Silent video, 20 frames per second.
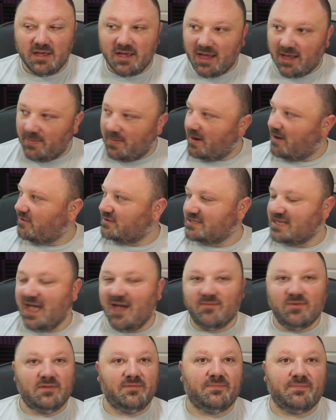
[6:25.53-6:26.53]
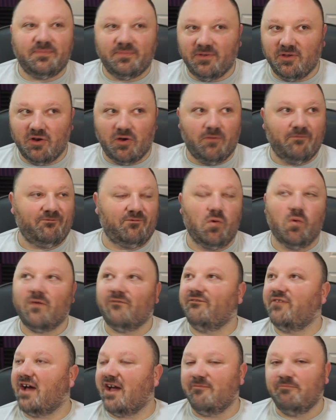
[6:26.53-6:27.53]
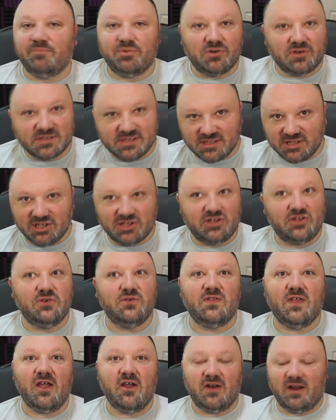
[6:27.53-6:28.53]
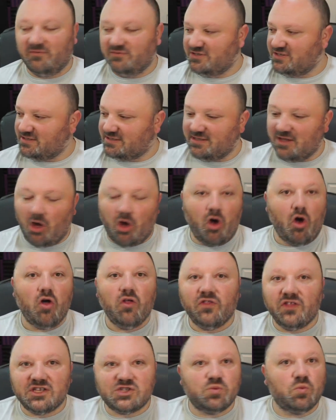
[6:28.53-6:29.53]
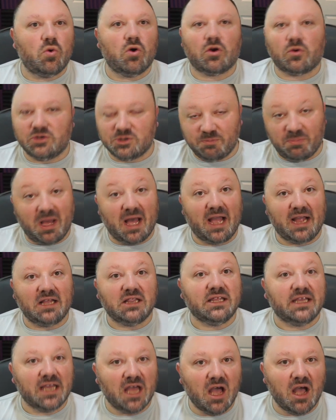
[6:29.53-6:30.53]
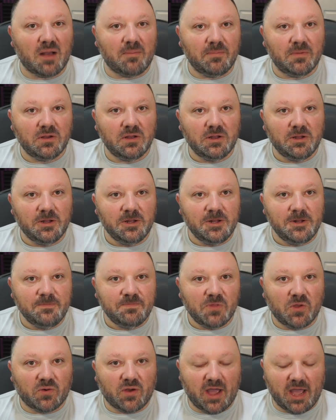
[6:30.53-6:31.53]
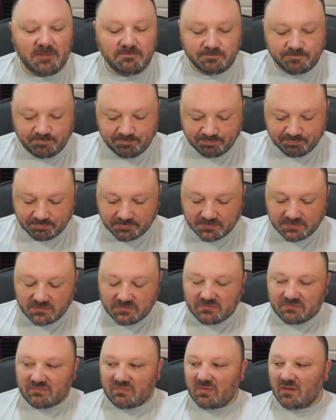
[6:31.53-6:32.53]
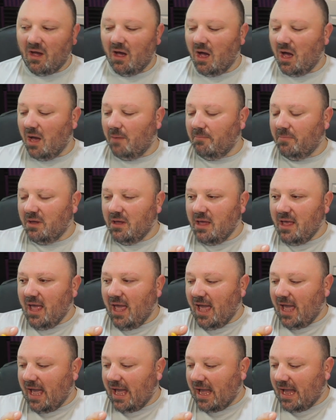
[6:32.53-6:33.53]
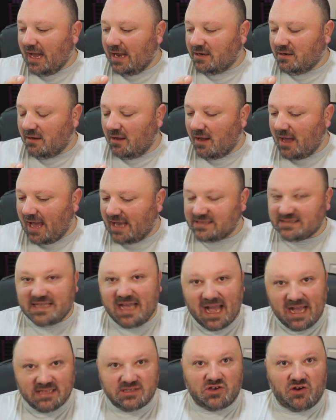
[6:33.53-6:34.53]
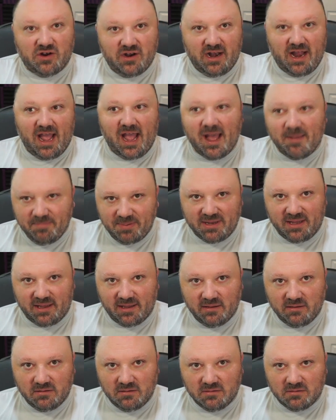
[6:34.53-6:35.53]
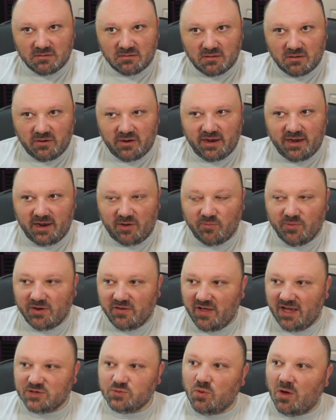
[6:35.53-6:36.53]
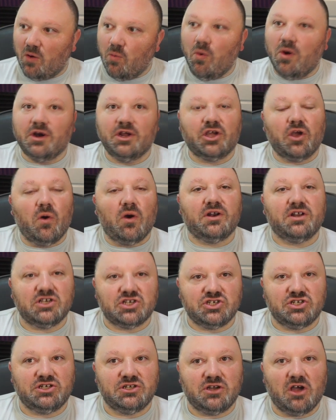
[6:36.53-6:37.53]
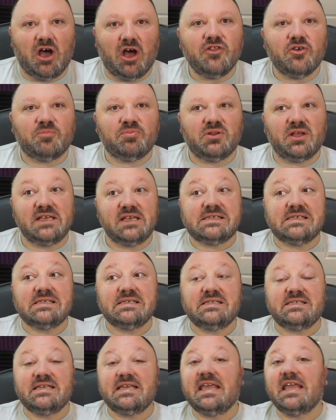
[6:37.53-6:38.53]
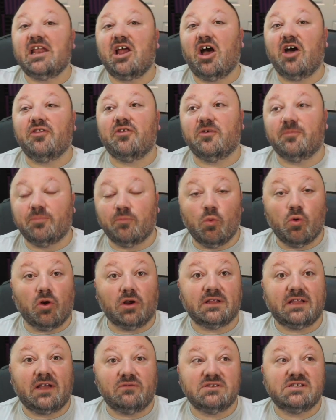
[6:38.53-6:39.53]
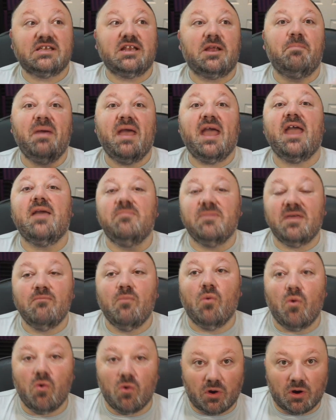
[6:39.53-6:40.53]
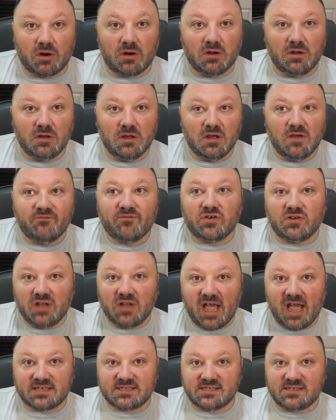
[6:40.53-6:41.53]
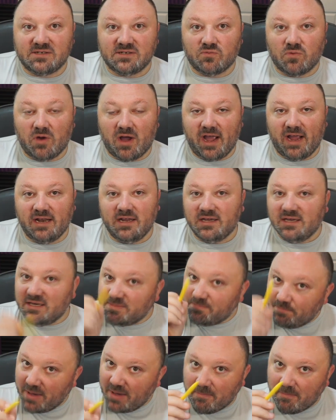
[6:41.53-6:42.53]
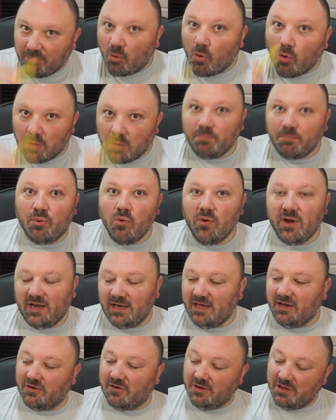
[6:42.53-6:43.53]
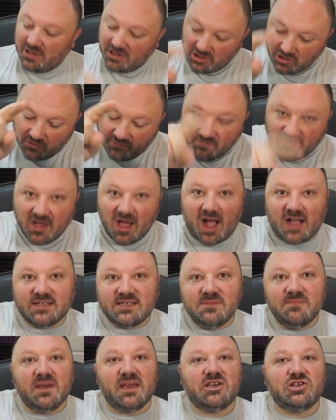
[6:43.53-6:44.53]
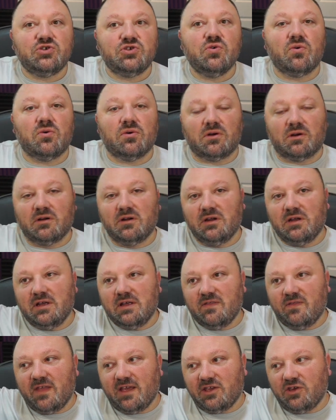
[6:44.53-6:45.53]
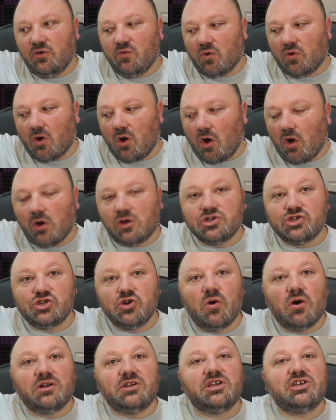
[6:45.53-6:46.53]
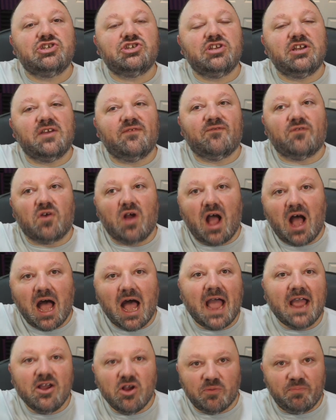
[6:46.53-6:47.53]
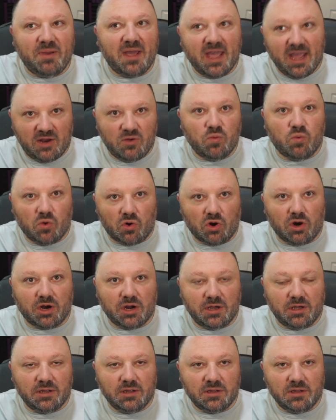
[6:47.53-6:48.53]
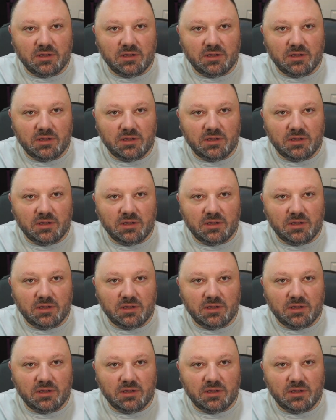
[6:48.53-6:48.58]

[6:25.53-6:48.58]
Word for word: And then I was having you know four or five books in the queue there, and I was just all this work was piling up. Okay, um, and as that started happening. All right, I realized, well, I want to go audition other places to get other work that was going to pay me more for less, right? important point here. You've got to make sure that you are also auditioning for higher paid work